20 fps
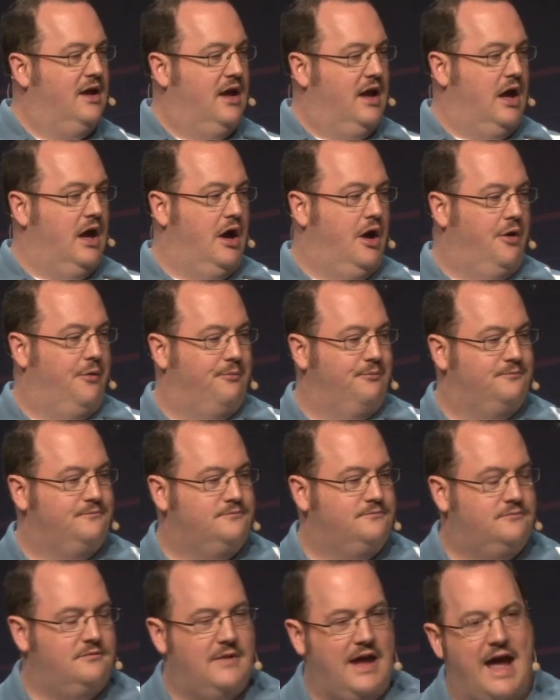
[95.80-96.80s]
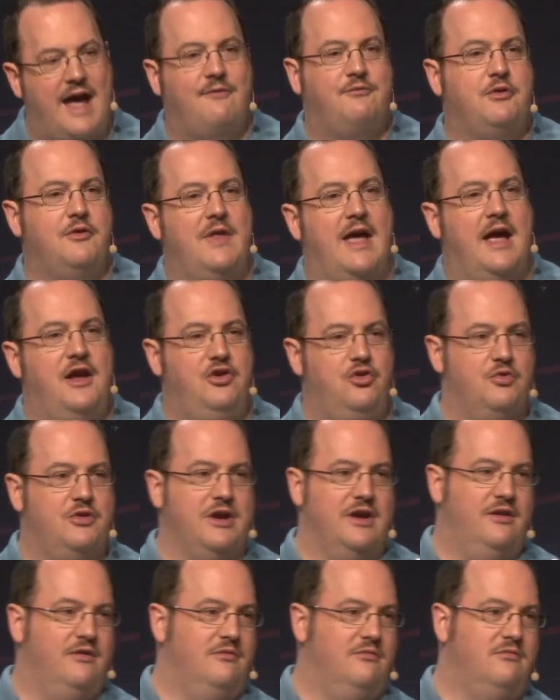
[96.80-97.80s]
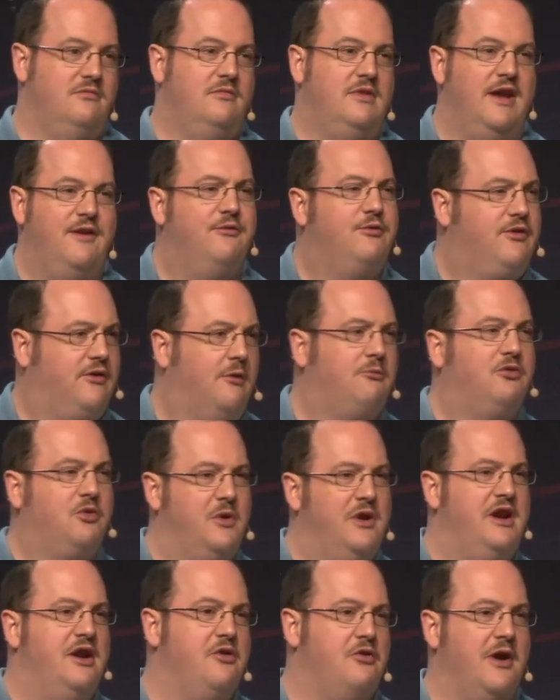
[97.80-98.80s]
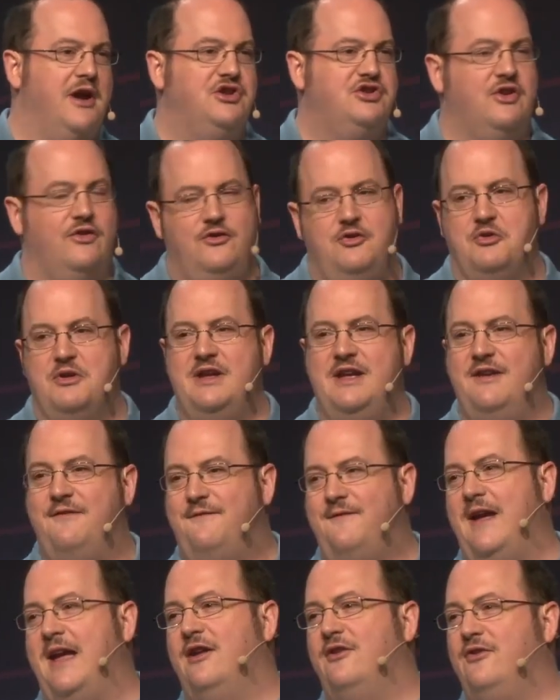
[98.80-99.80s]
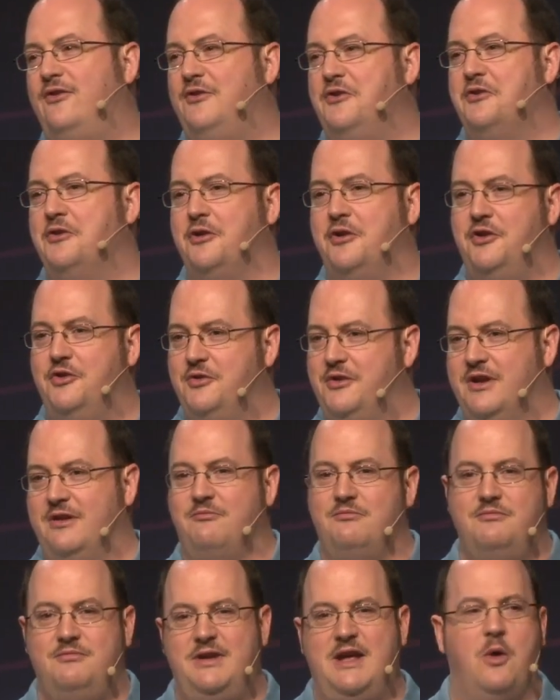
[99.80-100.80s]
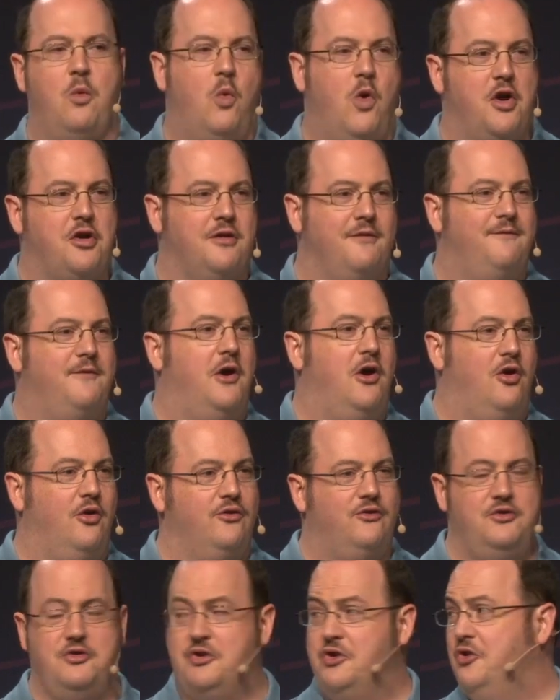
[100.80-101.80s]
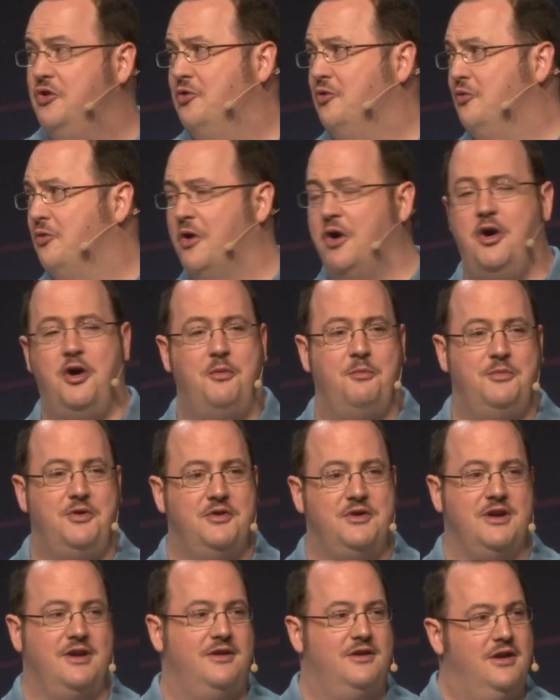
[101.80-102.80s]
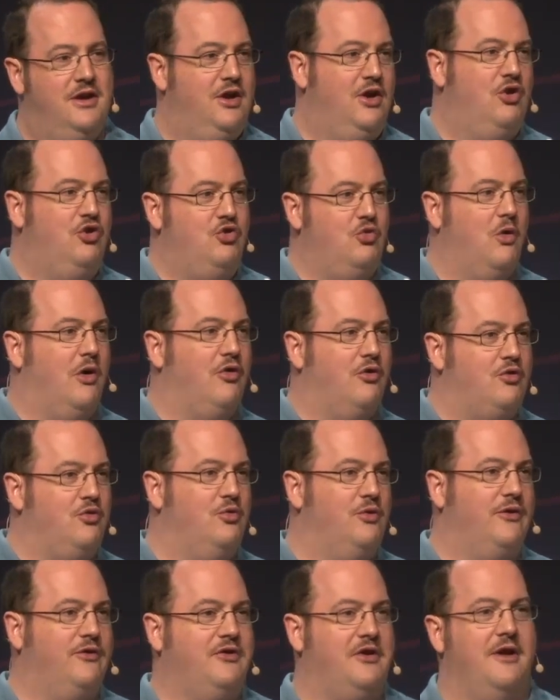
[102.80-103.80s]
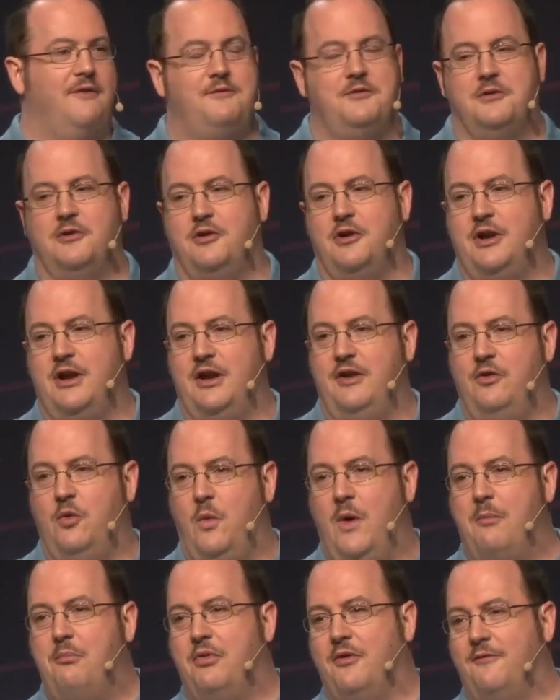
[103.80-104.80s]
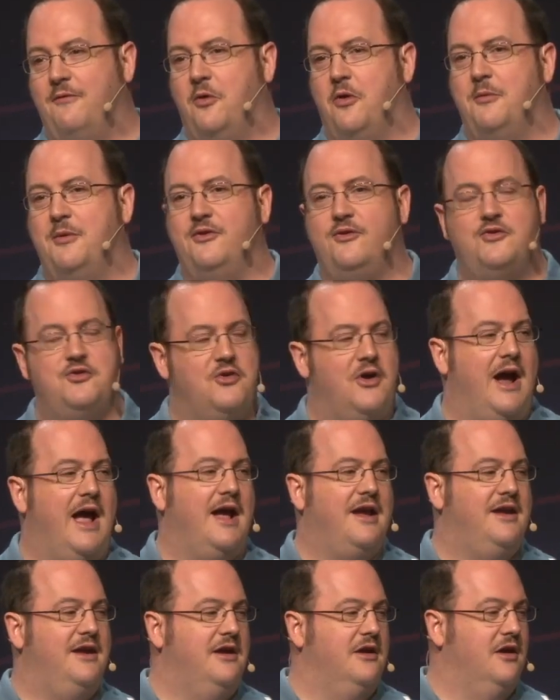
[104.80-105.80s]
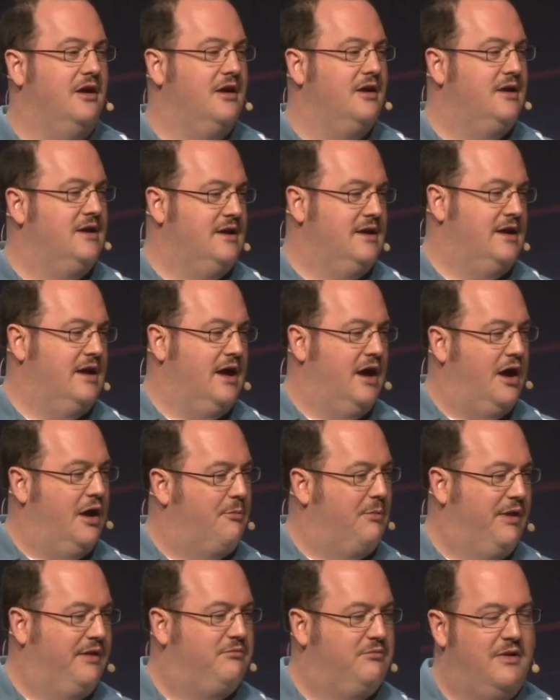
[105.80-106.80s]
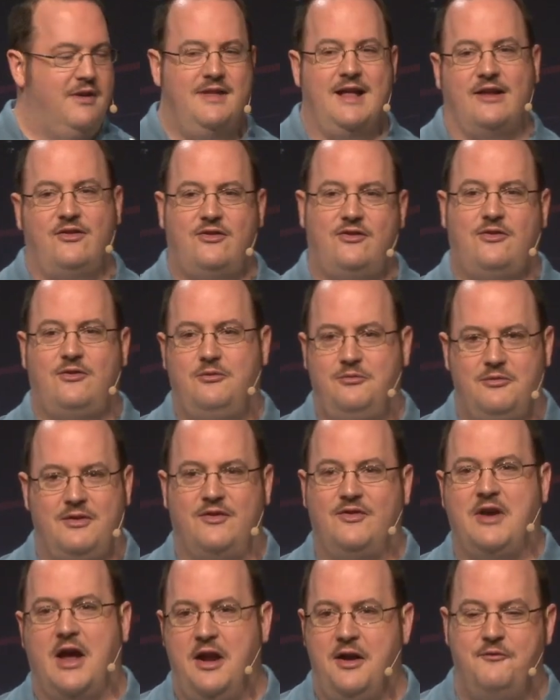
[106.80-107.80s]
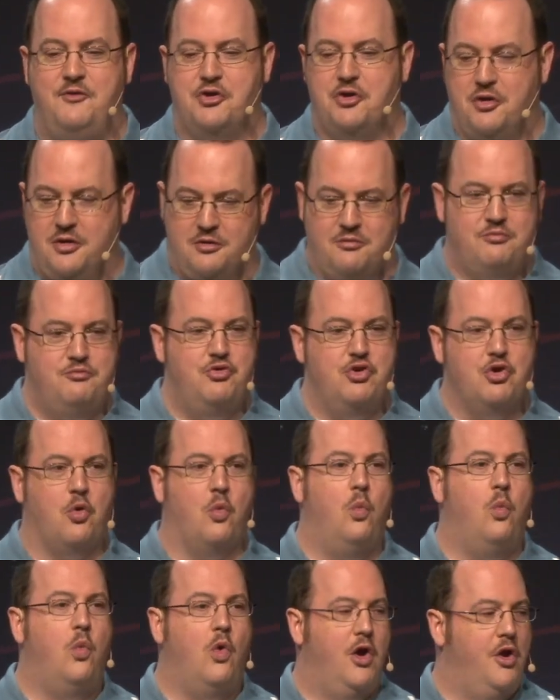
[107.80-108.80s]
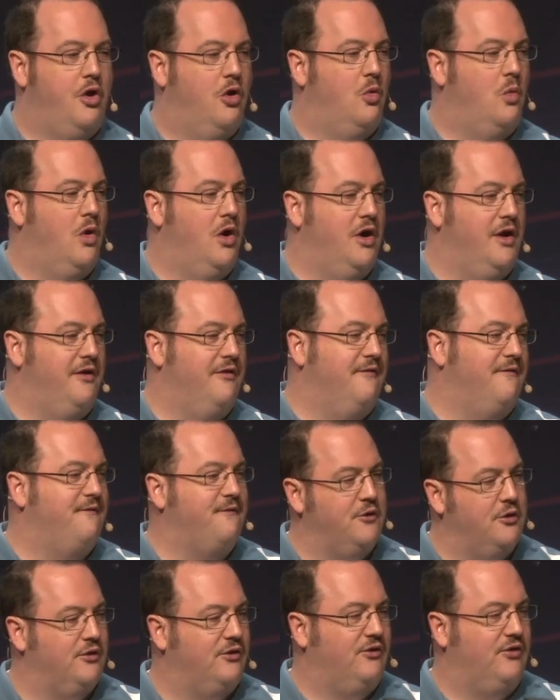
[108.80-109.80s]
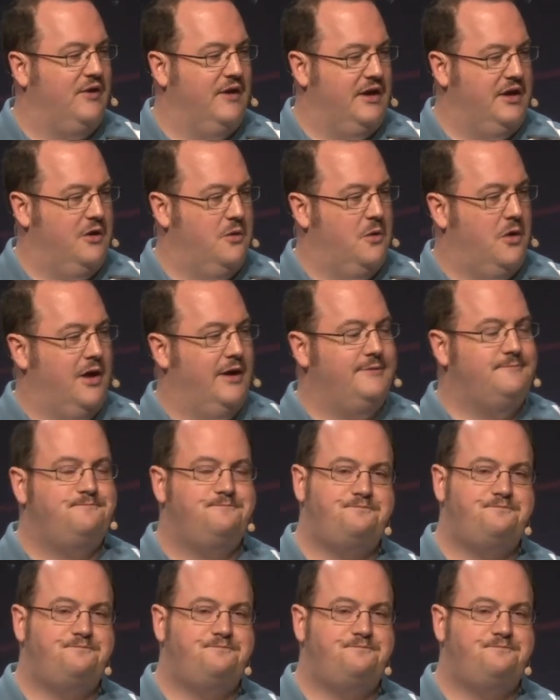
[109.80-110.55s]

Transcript: After that, you can, in subsequent iterations, you can get fancier, you can get waterfalls, you can do RUM, you can do all the cool stuff you're learning in the web performance track here. But that's kind of your 101 first thing you want.